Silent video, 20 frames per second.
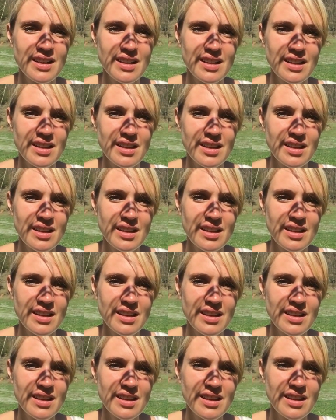
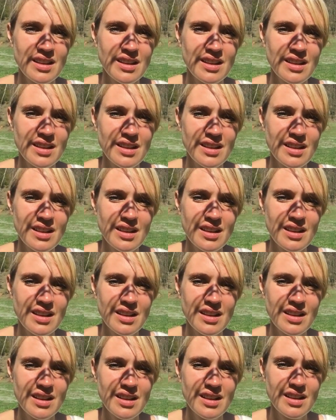
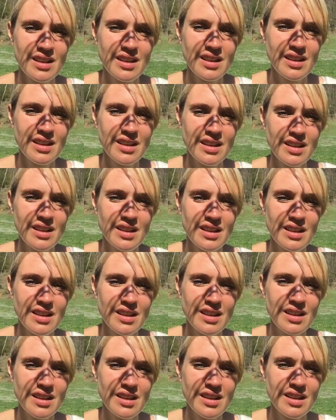
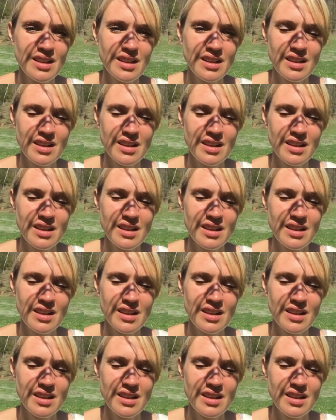Nothing is said.